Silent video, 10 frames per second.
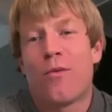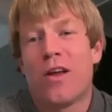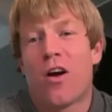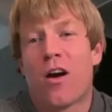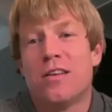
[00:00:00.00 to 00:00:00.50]

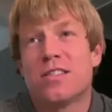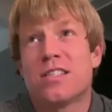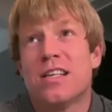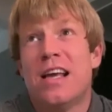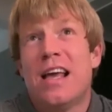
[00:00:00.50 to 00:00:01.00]
are
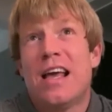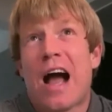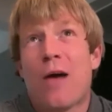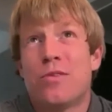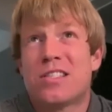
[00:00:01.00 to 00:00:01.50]
is,
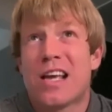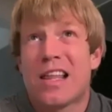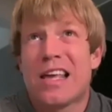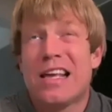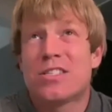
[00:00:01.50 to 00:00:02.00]
I would say,
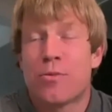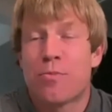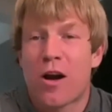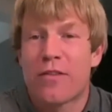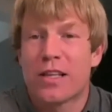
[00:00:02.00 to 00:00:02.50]
the eastern
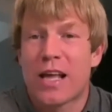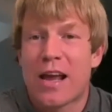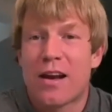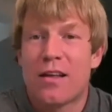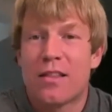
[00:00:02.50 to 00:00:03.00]
part of
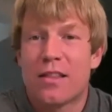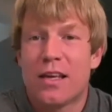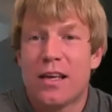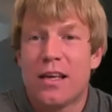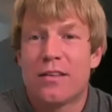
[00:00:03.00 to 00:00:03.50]
Atlanta,
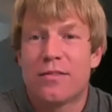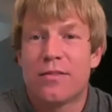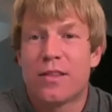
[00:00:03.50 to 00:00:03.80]
the